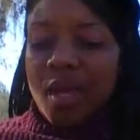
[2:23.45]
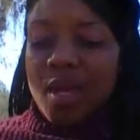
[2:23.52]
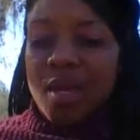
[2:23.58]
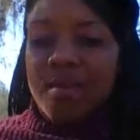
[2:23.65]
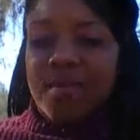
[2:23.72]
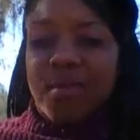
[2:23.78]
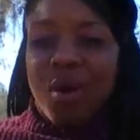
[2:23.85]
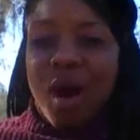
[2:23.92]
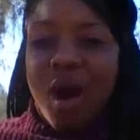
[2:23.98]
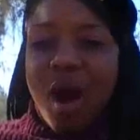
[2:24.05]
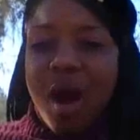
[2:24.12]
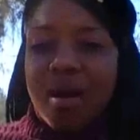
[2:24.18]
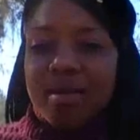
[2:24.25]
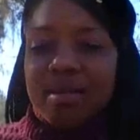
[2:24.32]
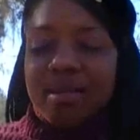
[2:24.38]
he, for
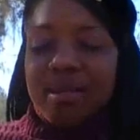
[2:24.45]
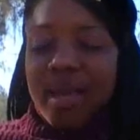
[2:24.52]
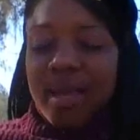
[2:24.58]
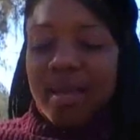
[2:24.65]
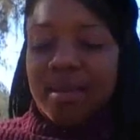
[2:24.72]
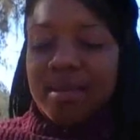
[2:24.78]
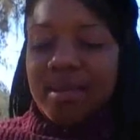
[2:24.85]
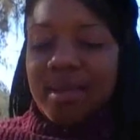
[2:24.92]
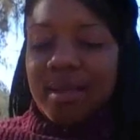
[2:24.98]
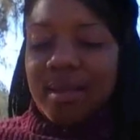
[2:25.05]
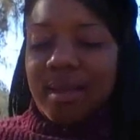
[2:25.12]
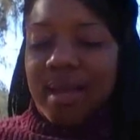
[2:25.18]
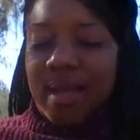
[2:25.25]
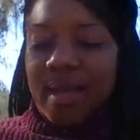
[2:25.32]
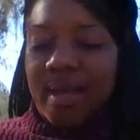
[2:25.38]
our sakes,
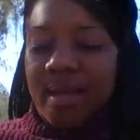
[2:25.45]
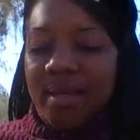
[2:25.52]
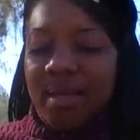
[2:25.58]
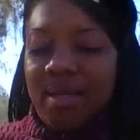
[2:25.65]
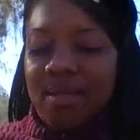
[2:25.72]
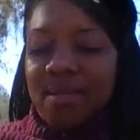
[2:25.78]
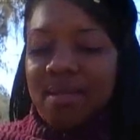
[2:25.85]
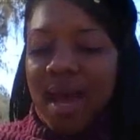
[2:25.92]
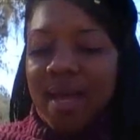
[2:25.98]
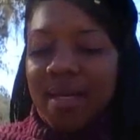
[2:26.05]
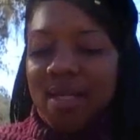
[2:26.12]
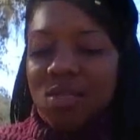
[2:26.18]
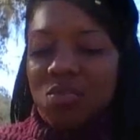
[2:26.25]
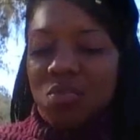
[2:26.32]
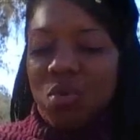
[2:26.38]
laid
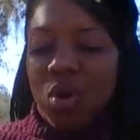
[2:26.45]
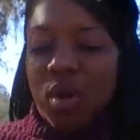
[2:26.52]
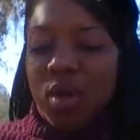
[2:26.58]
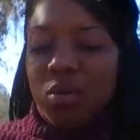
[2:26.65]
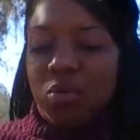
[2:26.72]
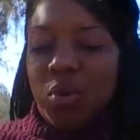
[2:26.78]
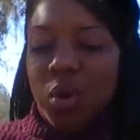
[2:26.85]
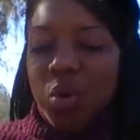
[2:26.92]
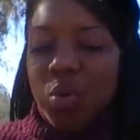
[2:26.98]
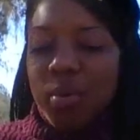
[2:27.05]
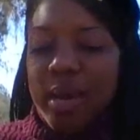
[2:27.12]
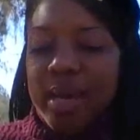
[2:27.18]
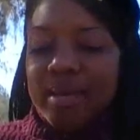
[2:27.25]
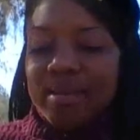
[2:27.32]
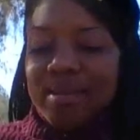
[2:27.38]
aside his royal
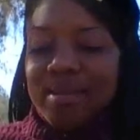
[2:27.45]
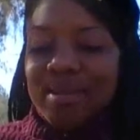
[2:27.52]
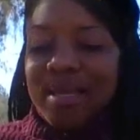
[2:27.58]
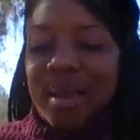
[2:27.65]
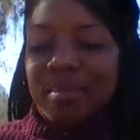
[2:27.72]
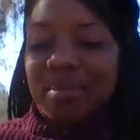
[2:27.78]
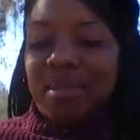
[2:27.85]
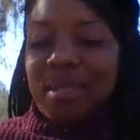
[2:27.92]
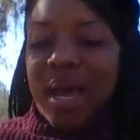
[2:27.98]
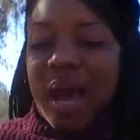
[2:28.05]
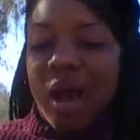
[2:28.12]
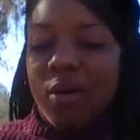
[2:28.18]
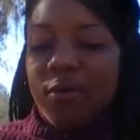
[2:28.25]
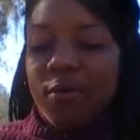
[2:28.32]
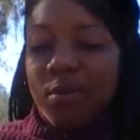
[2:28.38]
robe, stepped
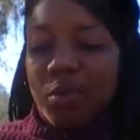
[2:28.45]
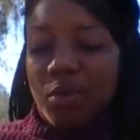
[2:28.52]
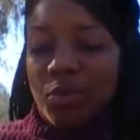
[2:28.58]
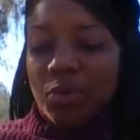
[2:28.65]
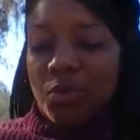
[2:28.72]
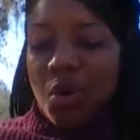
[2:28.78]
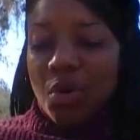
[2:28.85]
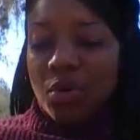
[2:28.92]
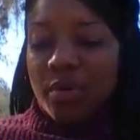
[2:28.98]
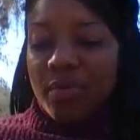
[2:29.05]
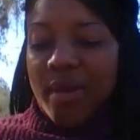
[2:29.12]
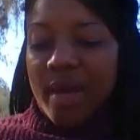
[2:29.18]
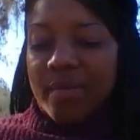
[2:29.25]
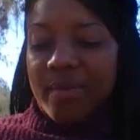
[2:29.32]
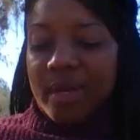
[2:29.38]
down from the throne of
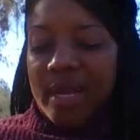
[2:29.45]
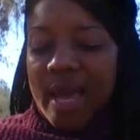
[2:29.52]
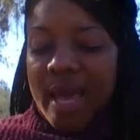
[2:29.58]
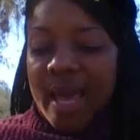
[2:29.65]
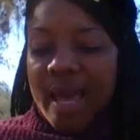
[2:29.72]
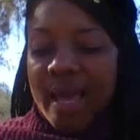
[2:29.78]
heaven,